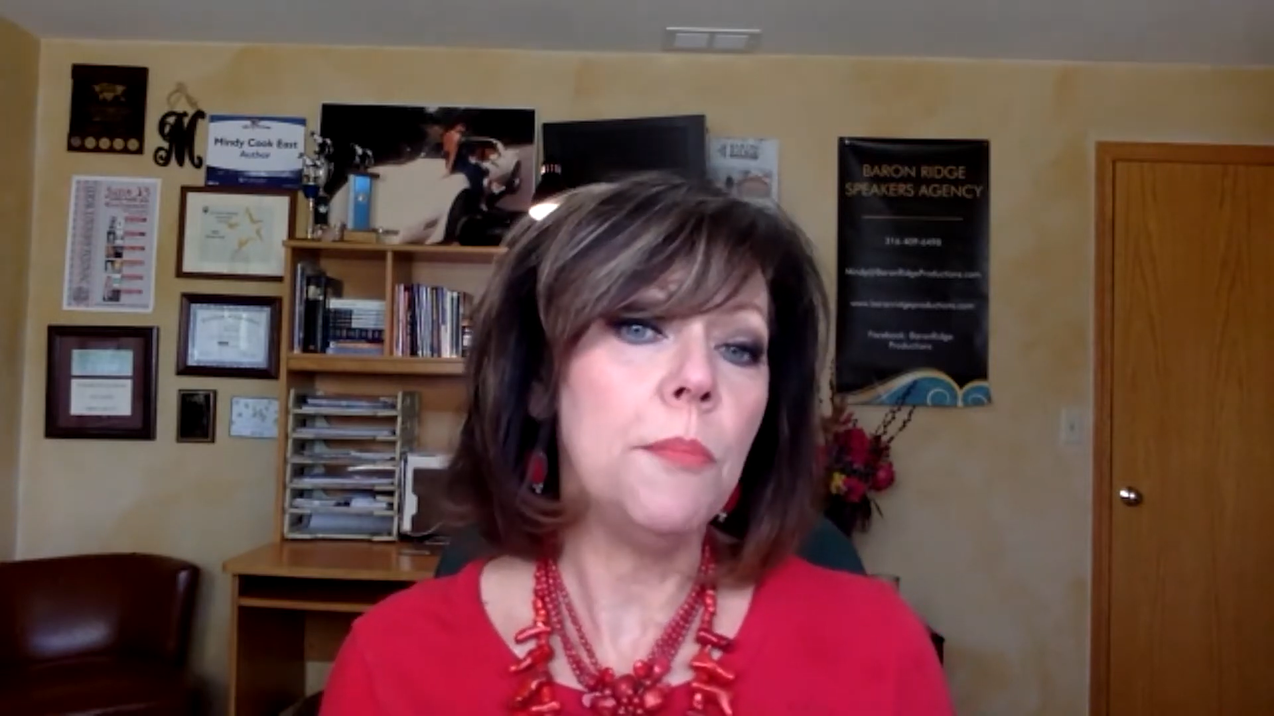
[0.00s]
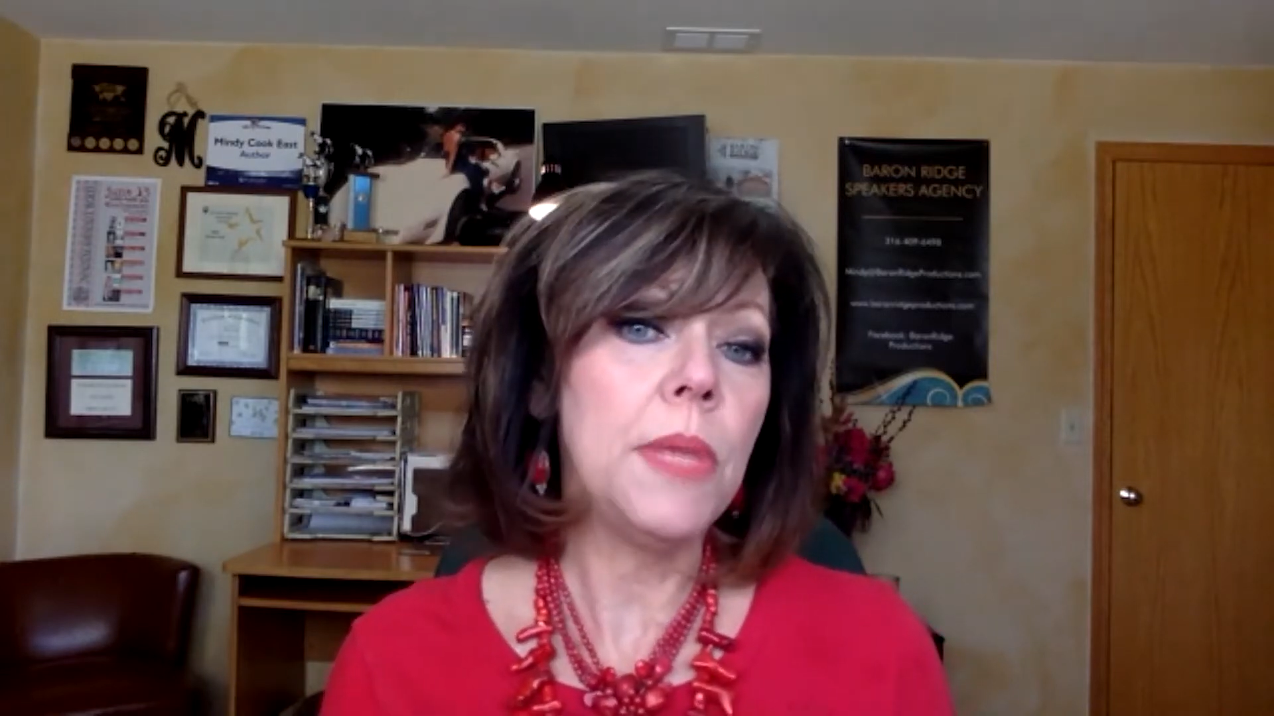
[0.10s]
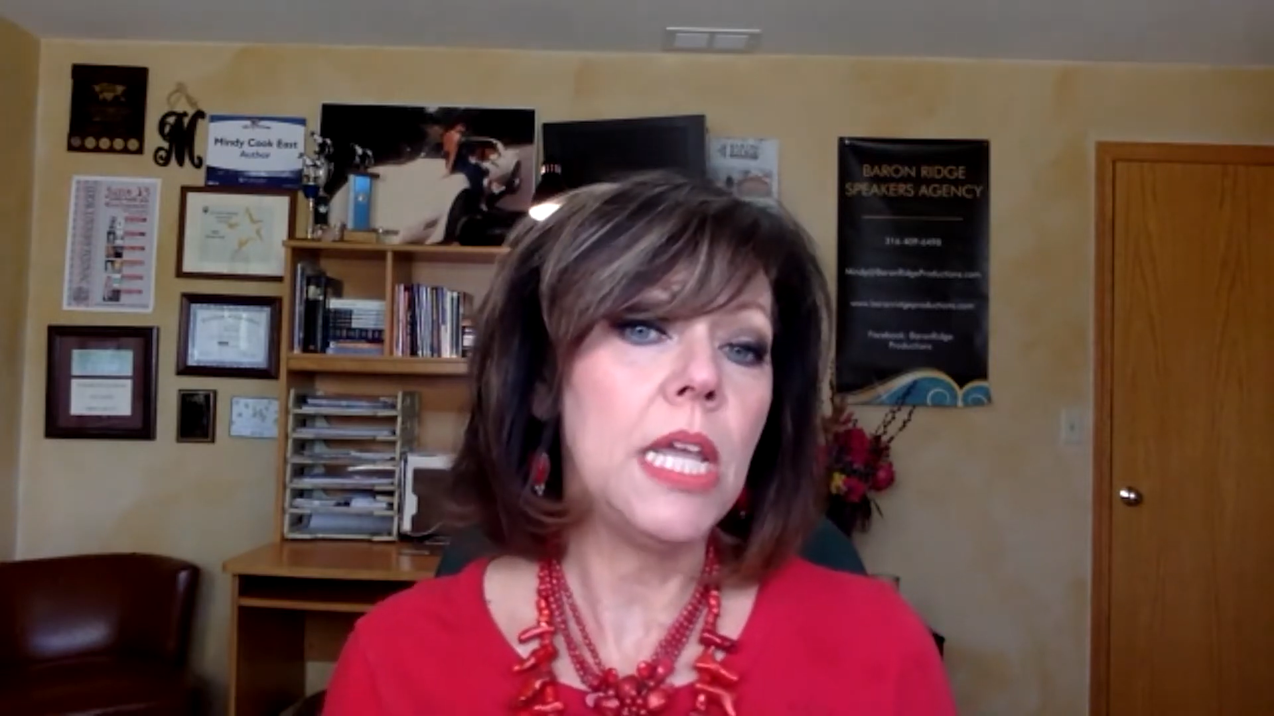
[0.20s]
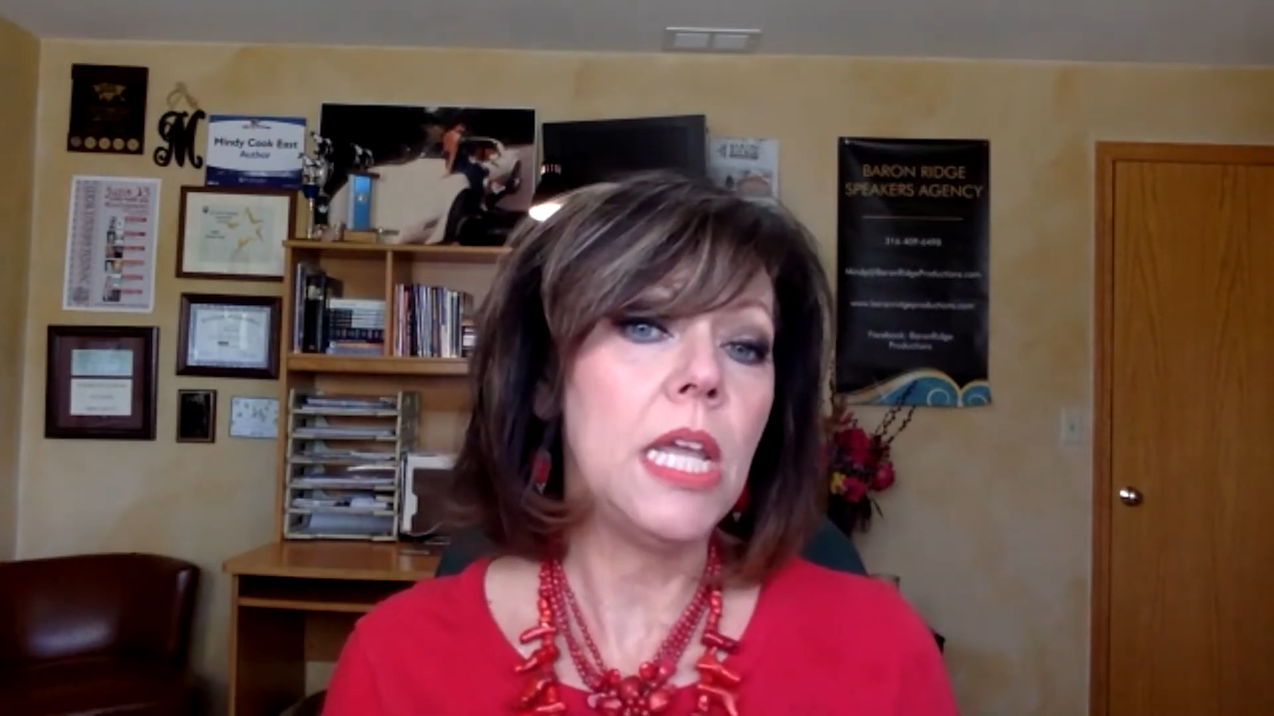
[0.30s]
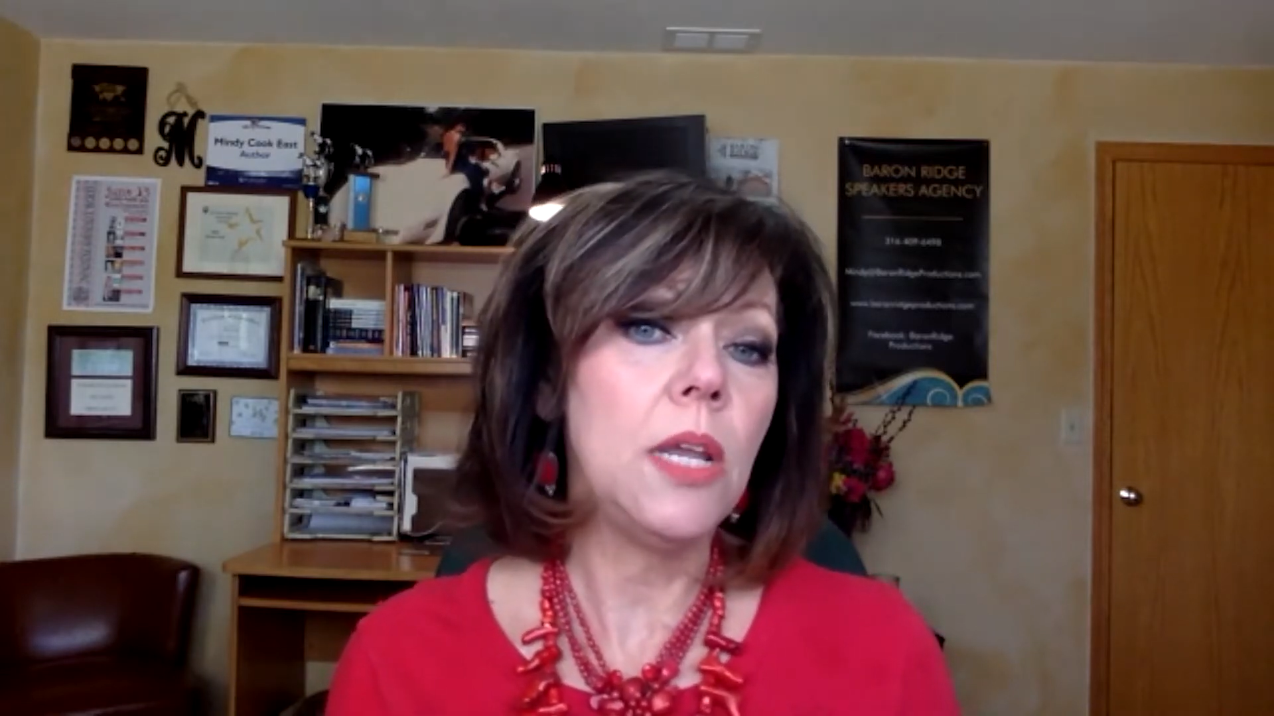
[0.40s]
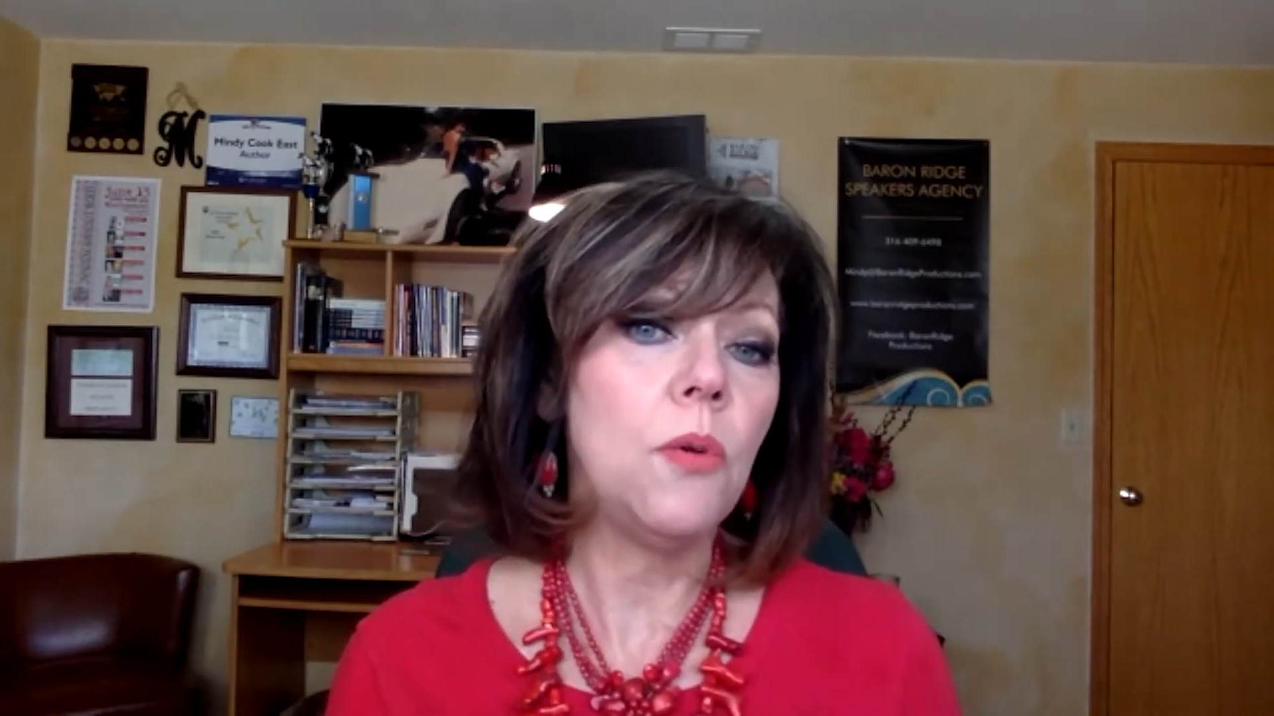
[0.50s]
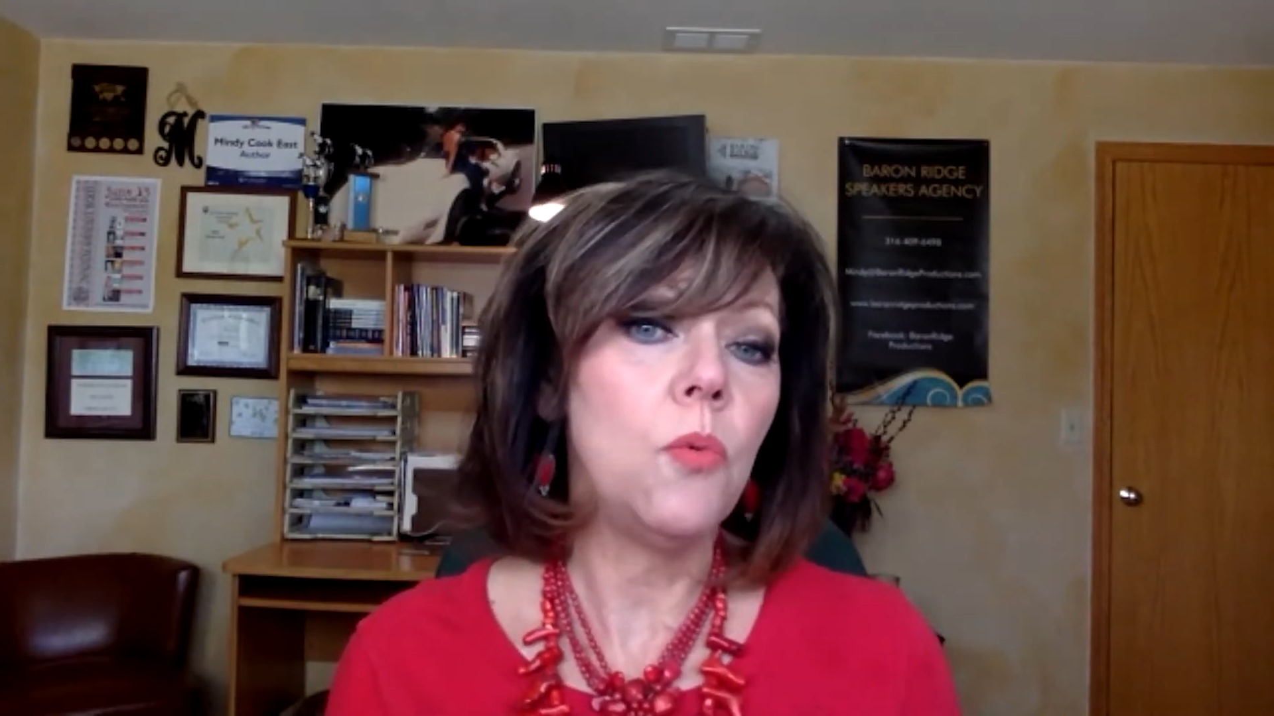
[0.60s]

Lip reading: me,